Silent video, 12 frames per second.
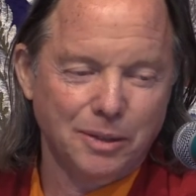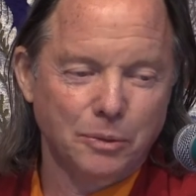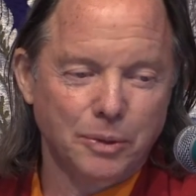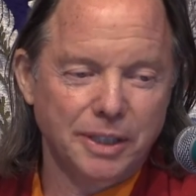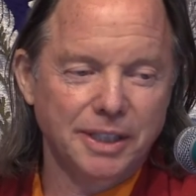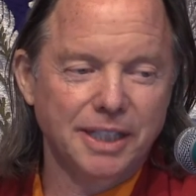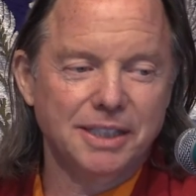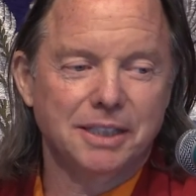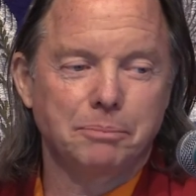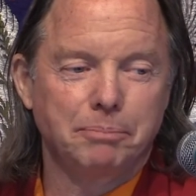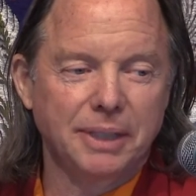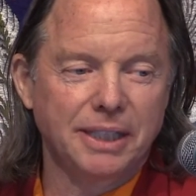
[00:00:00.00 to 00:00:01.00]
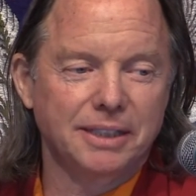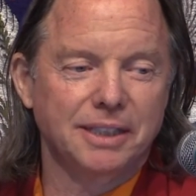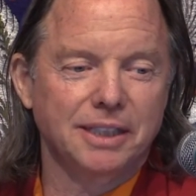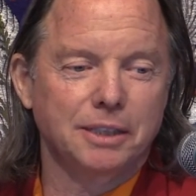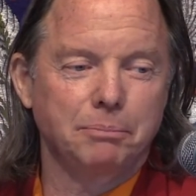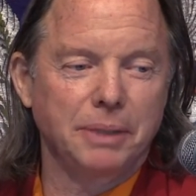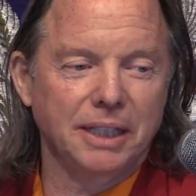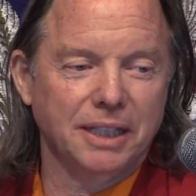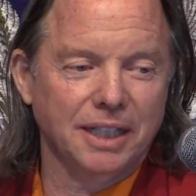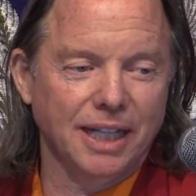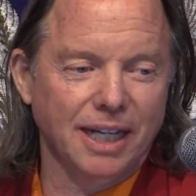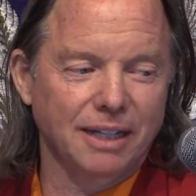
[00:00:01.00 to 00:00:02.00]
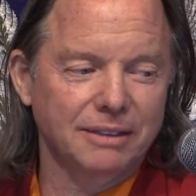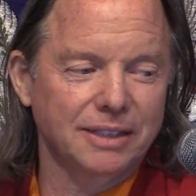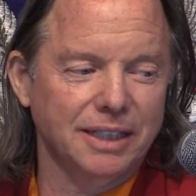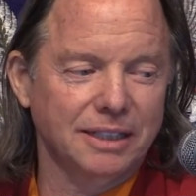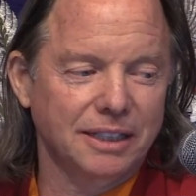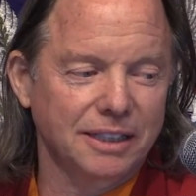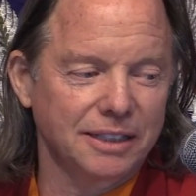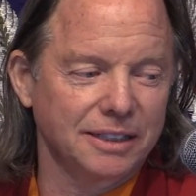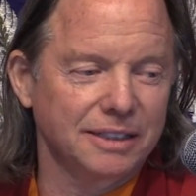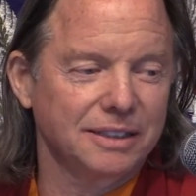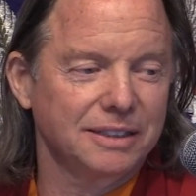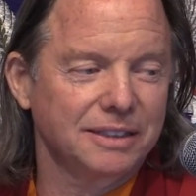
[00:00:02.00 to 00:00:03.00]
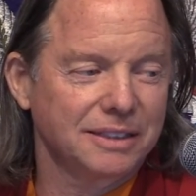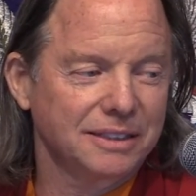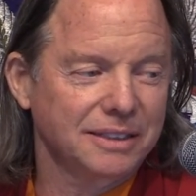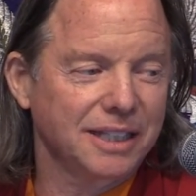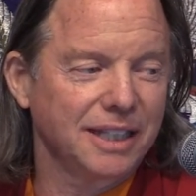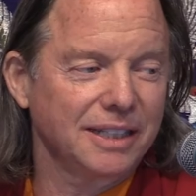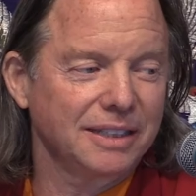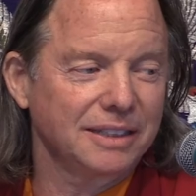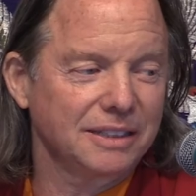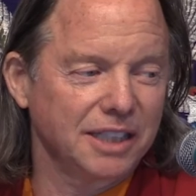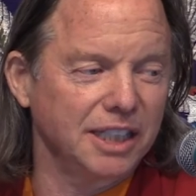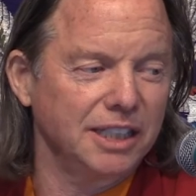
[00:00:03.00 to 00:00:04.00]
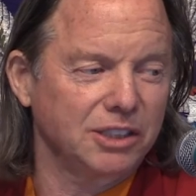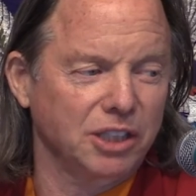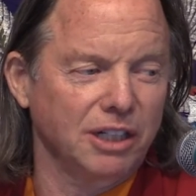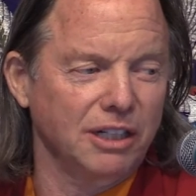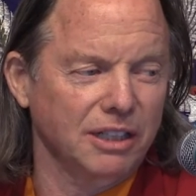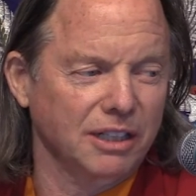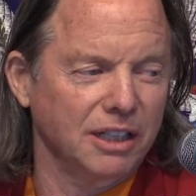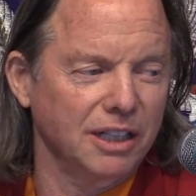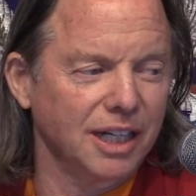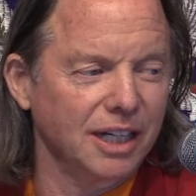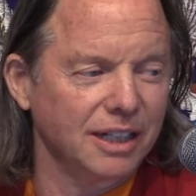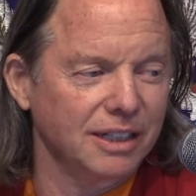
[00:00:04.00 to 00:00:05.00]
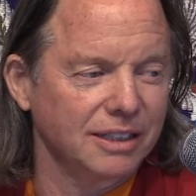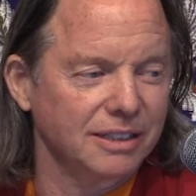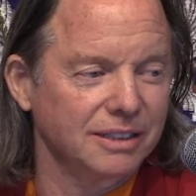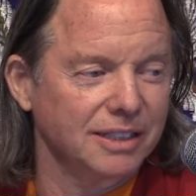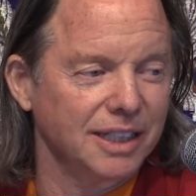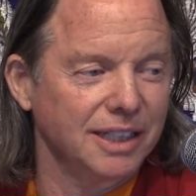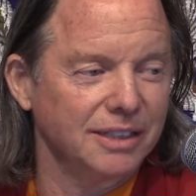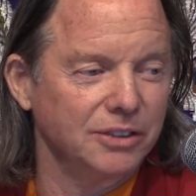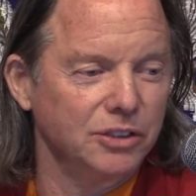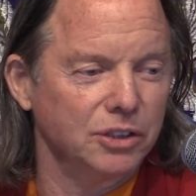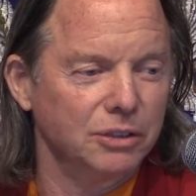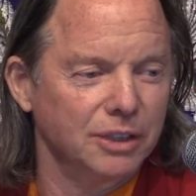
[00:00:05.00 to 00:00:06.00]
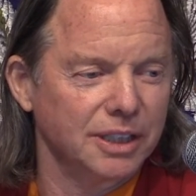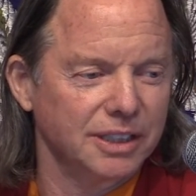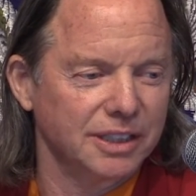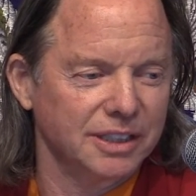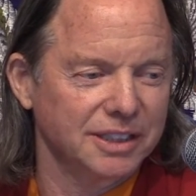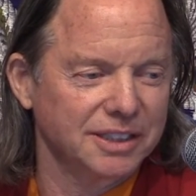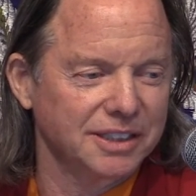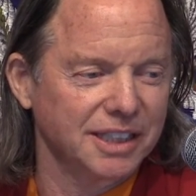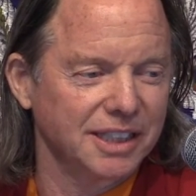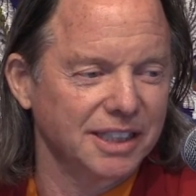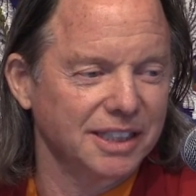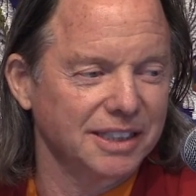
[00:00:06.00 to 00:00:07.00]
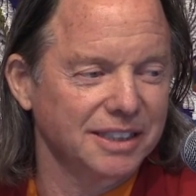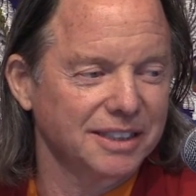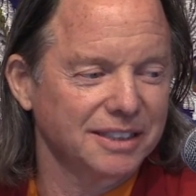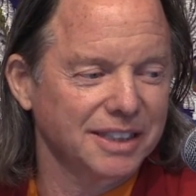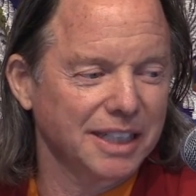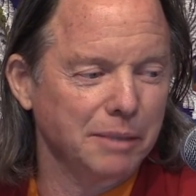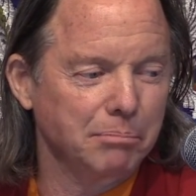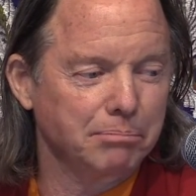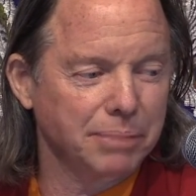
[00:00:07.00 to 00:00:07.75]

When they speak, they speak loud and clear, okay? They talk loud and you understand, okay?